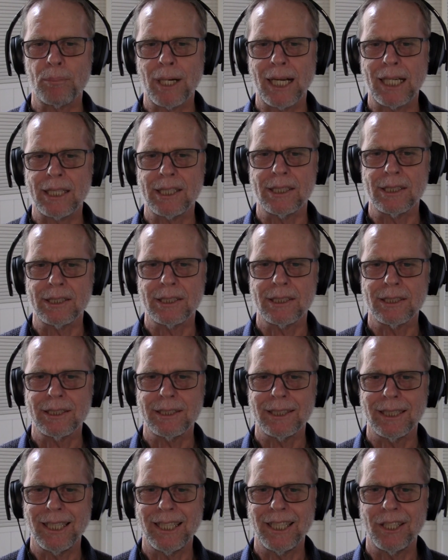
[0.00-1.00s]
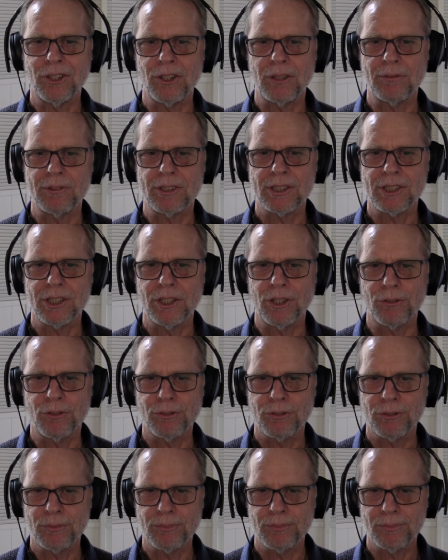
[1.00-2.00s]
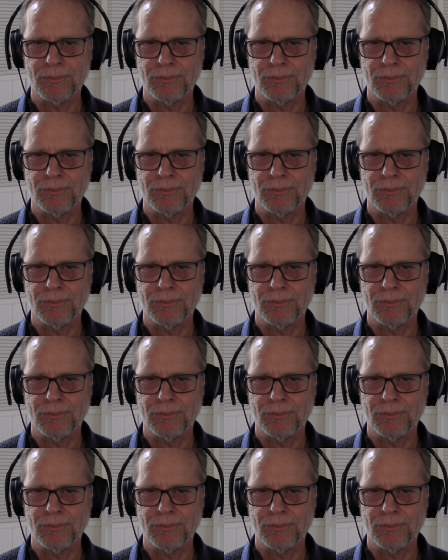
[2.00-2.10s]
a practice in and of itself.